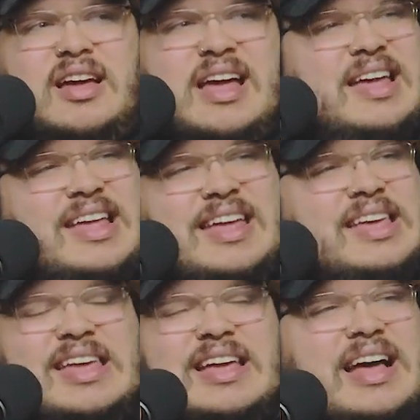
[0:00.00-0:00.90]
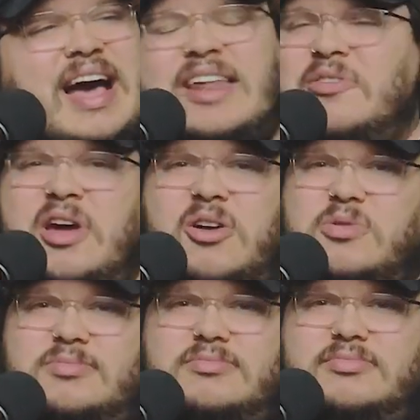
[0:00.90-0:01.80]
I, I don't
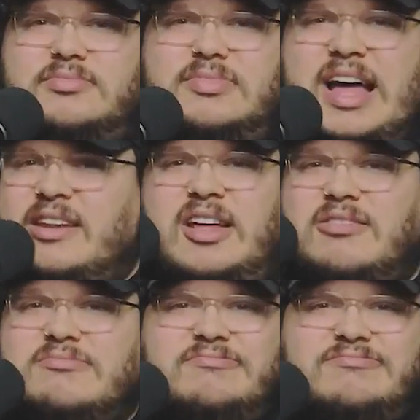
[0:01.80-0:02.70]
know. I don't know.